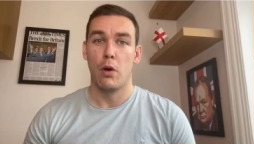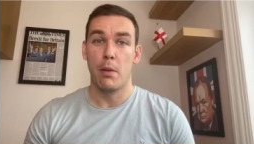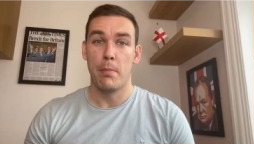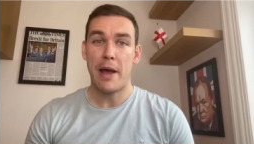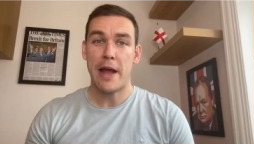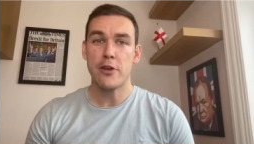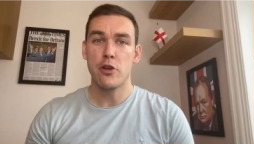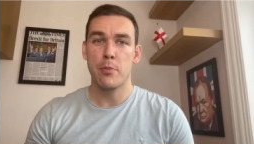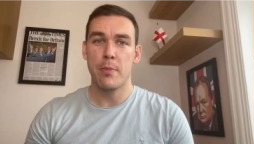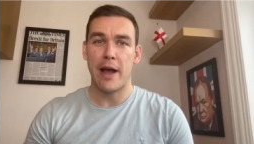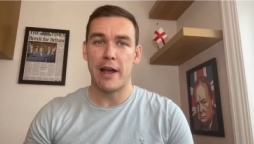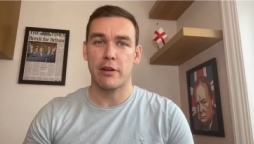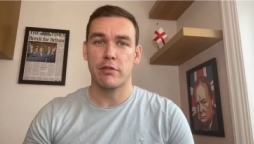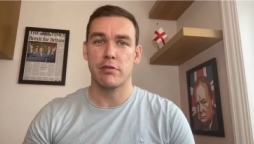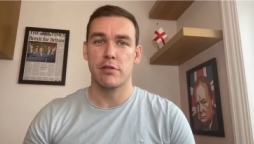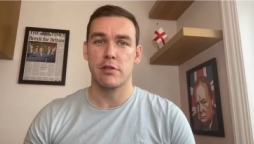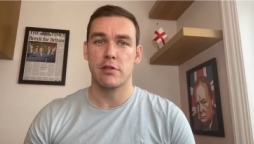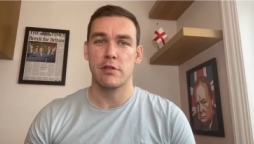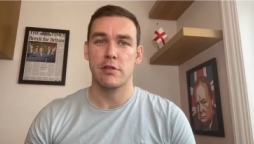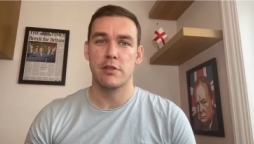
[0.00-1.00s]
Emmanuel
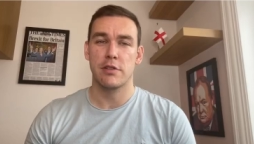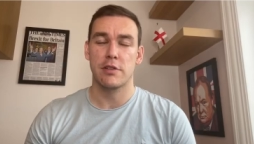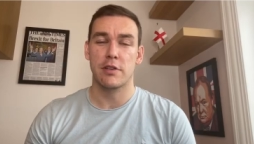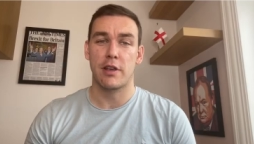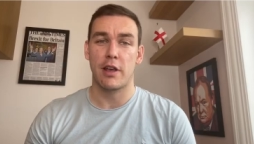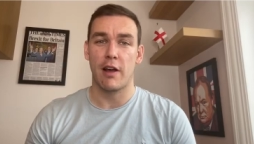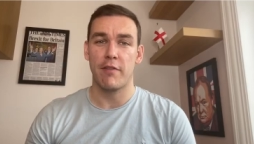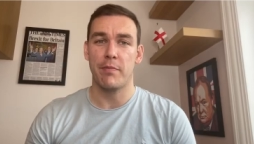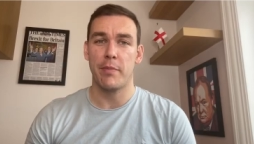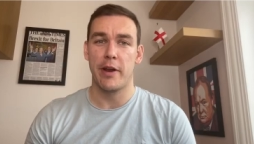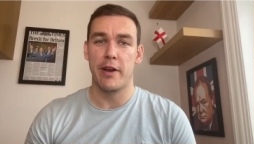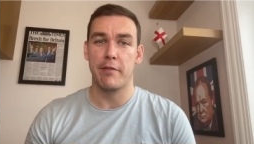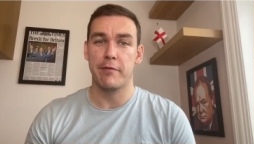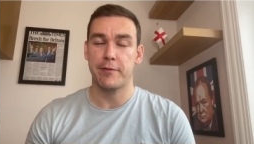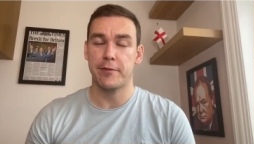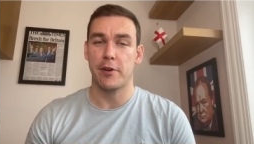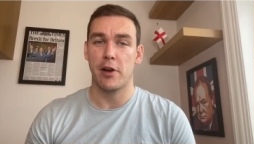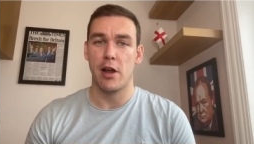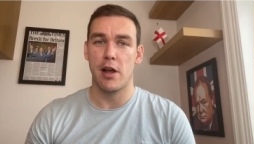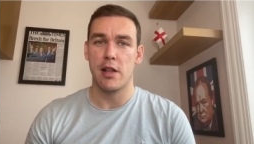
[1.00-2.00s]
Macron's government in
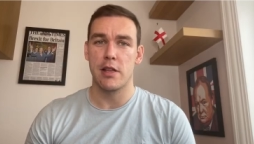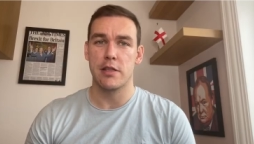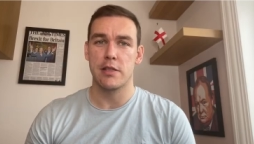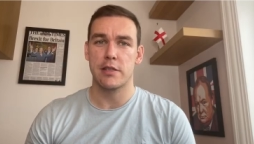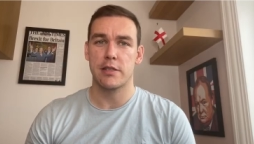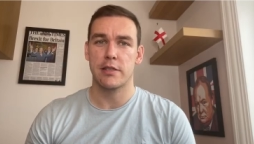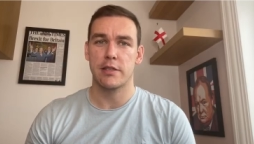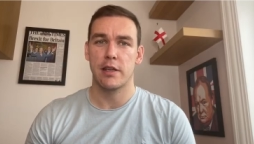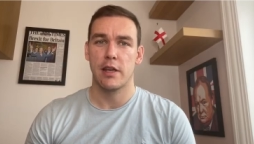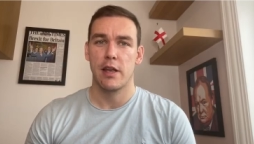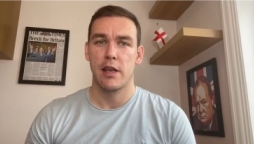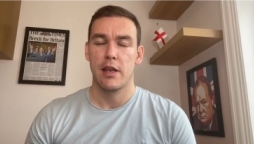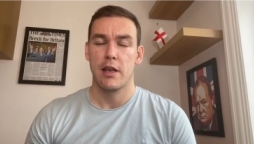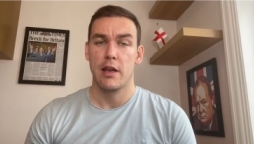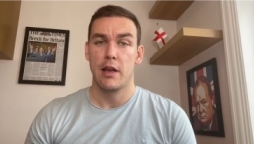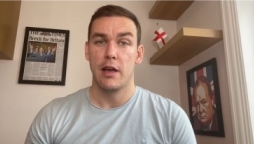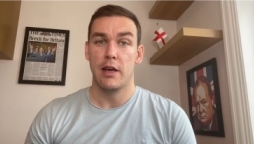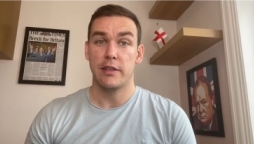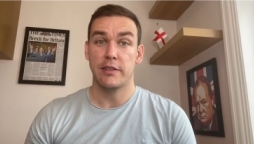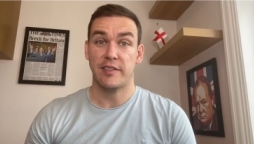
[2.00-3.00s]
France
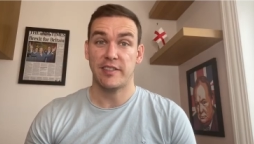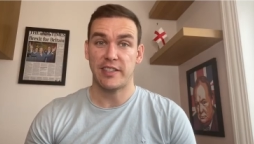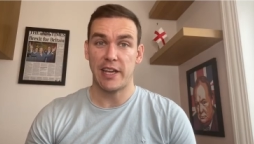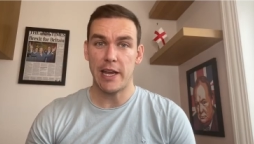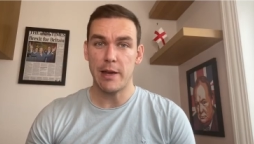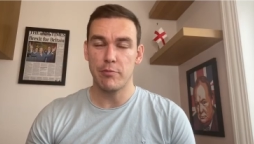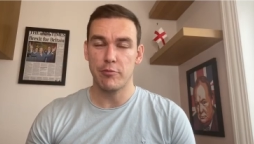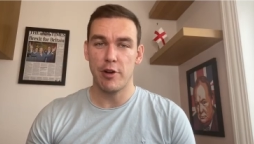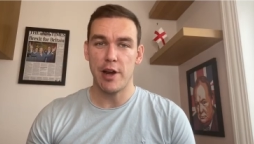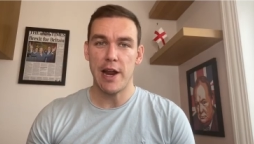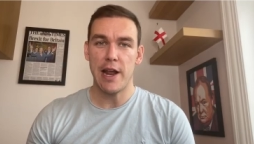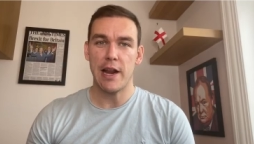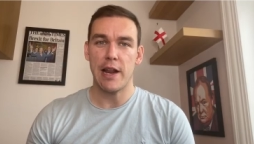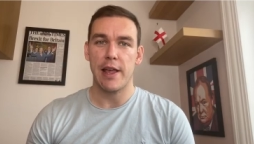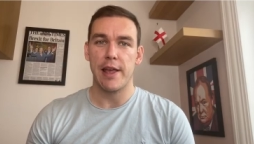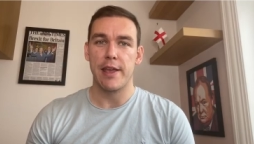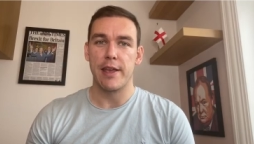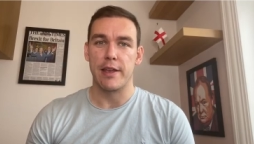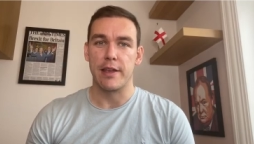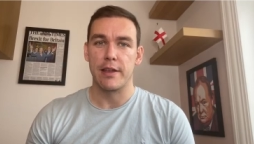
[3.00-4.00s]
seem
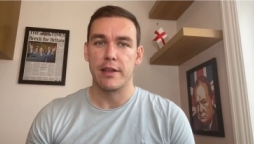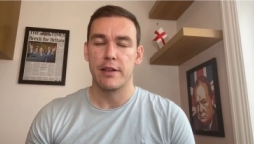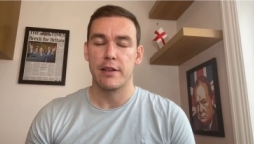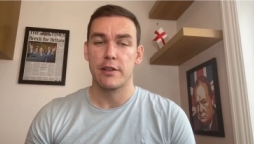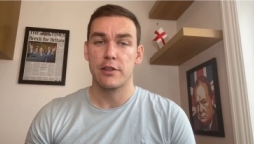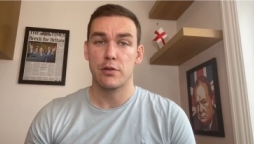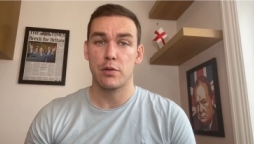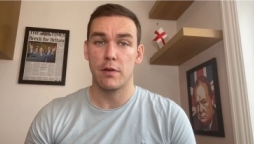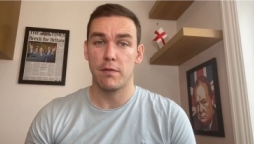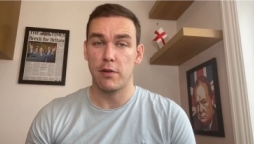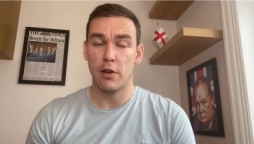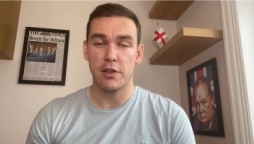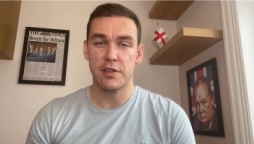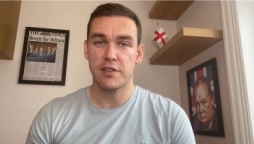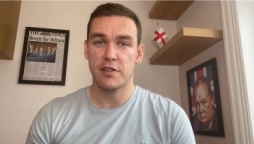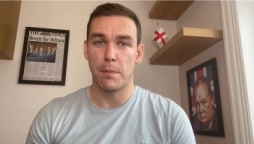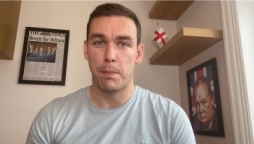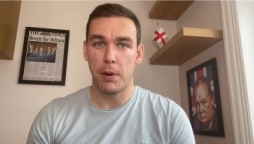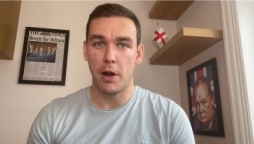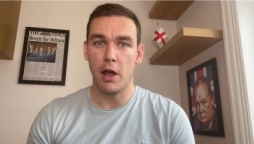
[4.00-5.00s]
really to have lost
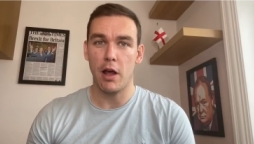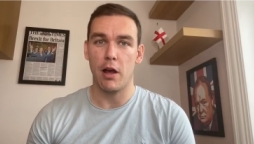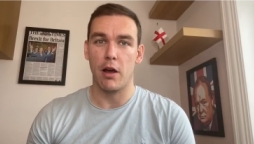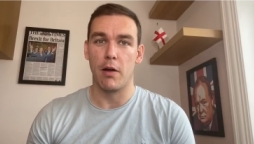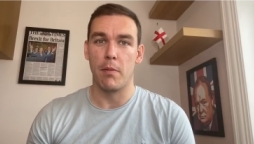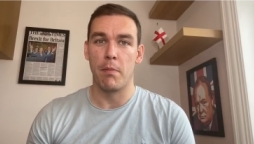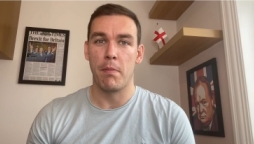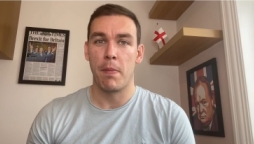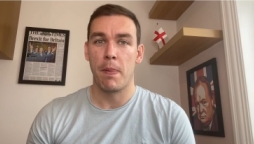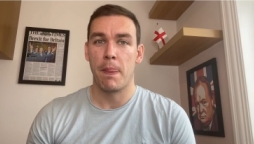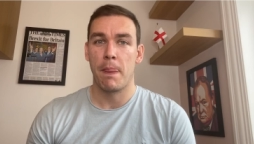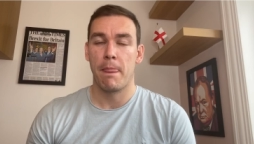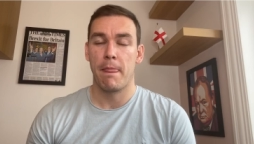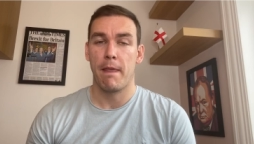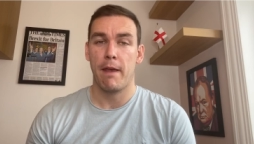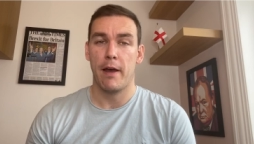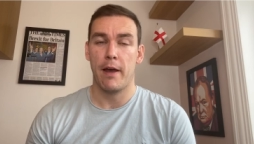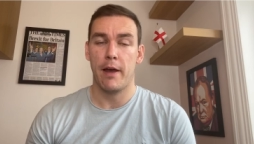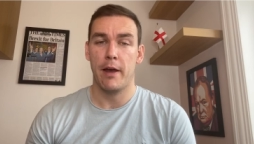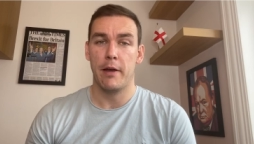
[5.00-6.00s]
the plot.
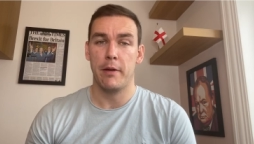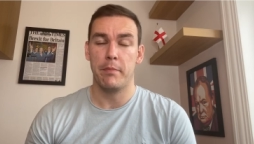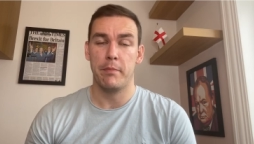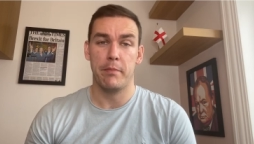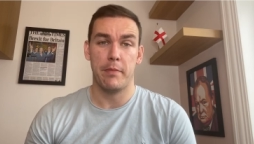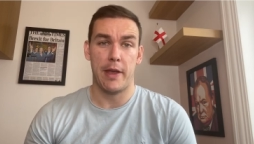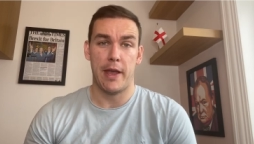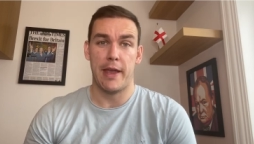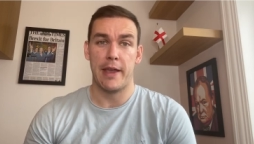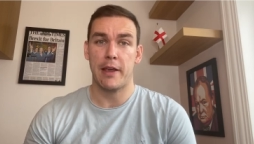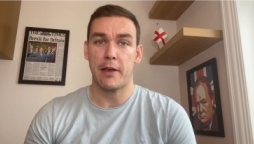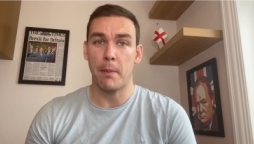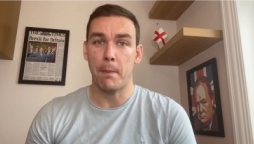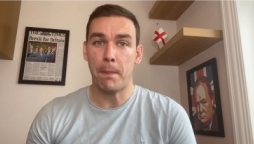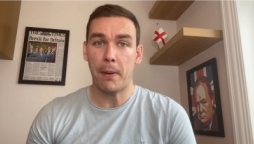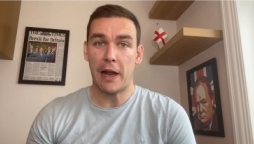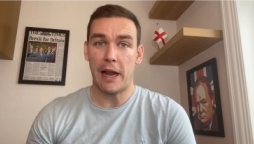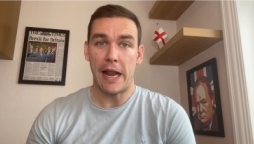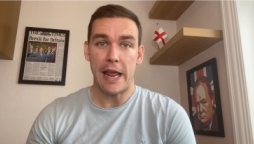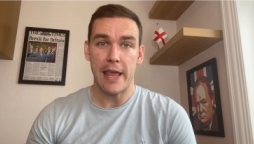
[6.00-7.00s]
In
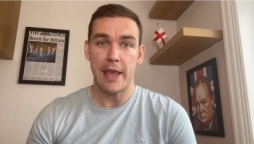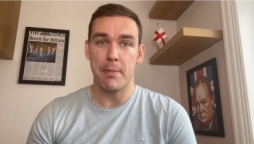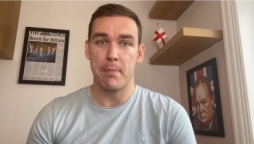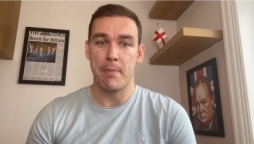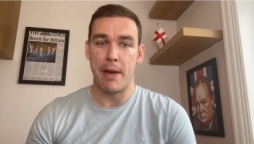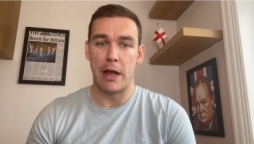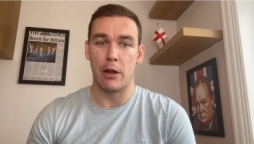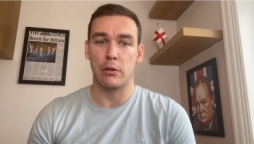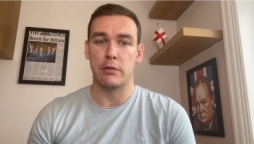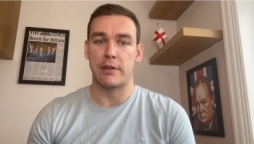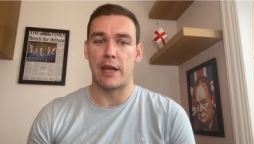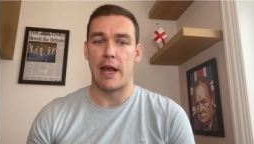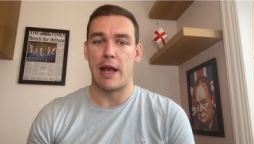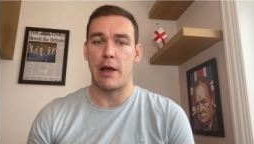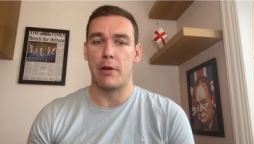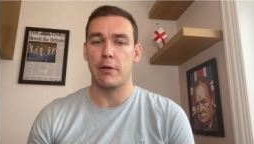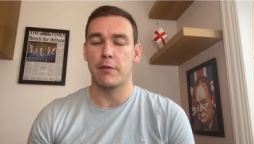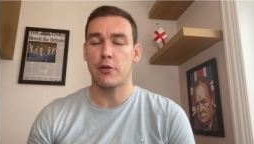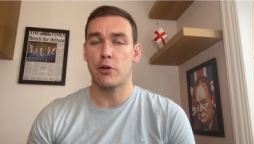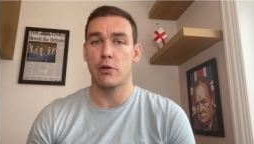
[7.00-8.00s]
complete
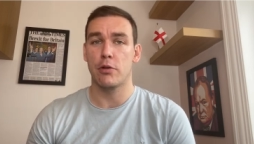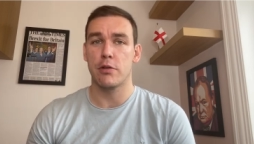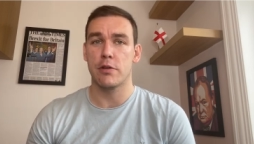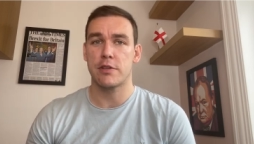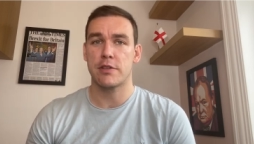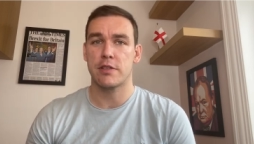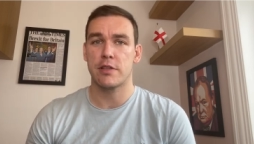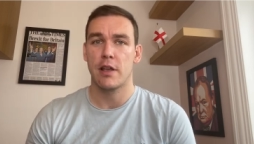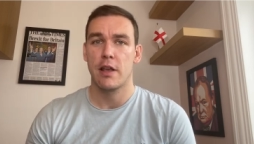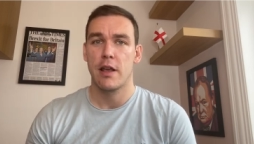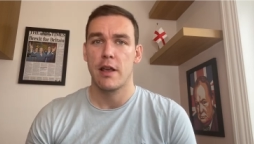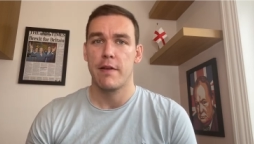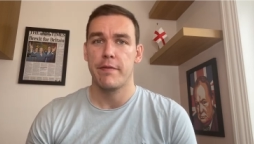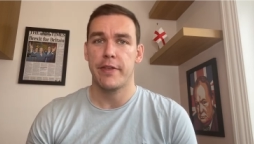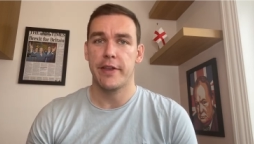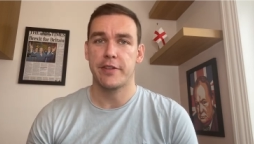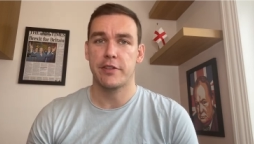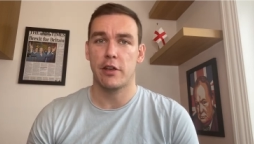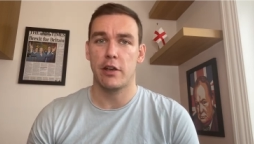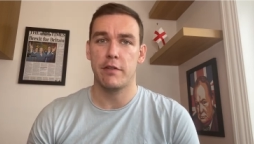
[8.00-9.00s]
meltdown, of course,
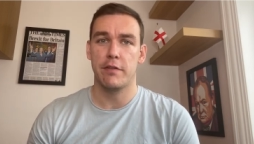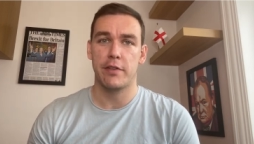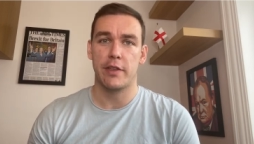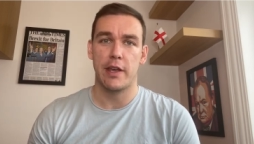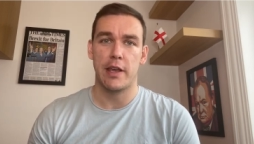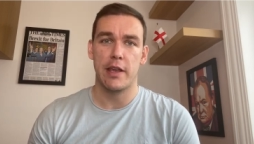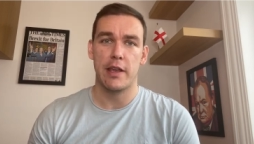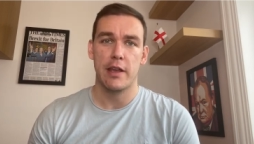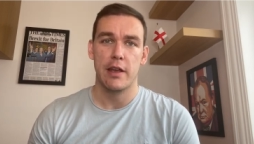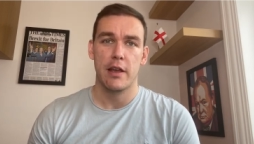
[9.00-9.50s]
this over the